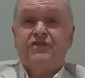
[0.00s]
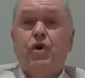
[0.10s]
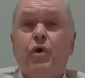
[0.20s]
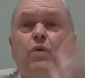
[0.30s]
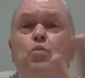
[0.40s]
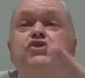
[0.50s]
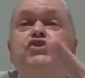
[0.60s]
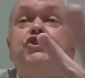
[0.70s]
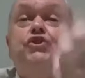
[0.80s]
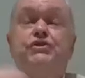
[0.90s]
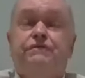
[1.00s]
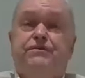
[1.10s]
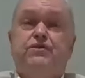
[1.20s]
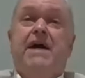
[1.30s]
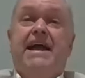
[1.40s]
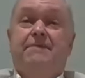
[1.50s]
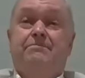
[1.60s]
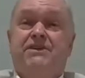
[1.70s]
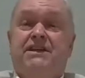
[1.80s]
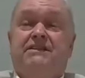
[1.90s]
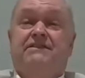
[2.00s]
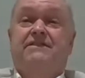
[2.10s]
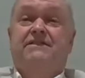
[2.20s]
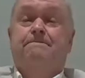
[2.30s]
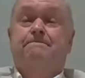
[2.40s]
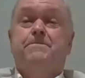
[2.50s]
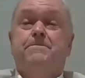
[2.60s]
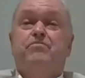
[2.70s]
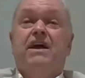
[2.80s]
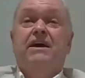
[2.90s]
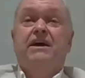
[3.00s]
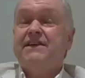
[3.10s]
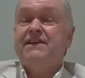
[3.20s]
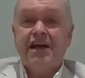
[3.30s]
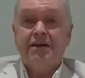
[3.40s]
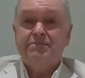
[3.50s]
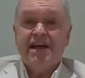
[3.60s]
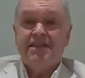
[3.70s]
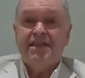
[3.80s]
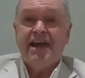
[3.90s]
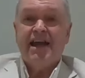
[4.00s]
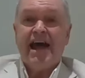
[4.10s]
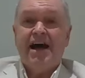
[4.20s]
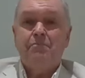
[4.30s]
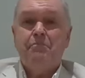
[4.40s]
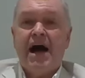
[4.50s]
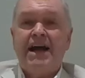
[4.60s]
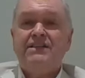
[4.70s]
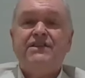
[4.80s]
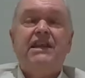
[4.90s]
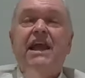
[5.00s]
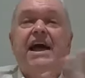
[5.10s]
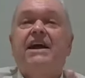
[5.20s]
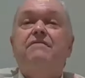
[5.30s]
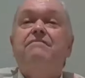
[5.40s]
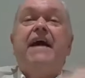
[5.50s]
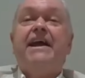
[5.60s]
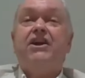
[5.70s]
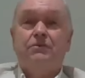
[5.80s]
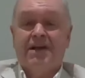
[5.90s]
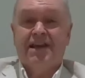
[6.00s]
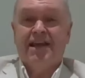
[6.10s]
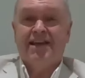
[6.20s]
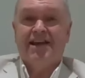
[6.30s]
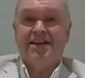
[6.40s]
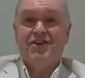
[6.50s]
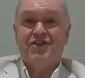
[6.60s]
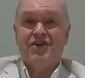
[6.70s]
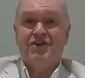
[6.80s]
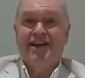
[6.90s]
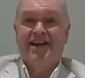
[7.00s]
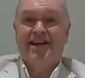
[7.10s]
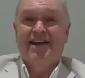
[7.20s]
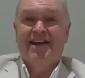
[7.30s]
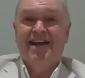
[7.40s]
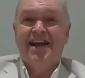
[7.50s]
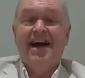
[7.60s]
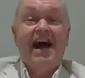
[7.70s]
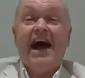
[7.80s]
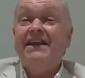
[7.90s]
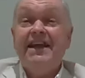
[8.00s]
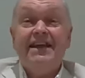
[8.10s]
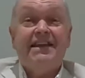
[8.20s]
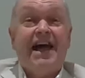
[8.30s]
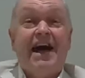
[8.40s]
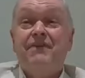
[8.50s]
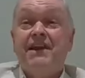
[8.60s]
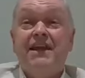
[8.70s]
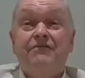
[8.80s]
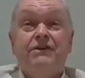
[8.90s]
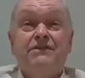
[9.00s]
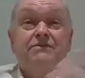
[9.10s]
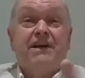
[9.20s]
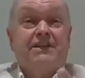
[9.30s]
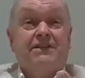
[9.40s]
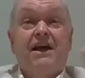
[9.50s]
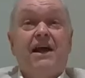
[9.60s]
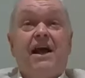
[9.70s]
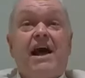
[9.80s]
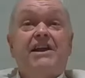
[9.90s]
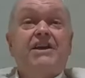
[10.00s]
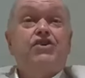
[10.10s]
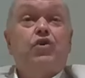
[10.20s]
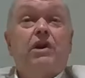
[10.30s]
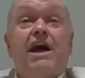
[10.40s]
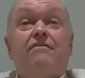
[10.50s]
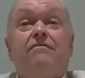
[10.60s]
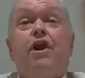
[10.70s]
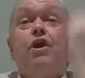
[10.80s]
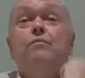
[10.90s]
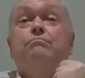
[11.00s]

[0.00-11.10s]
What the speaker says: So I want you to fill my emptiness. Sometimes I think our minds are like a vacuum cleaner, you know? I need love, I need respect. I need your love,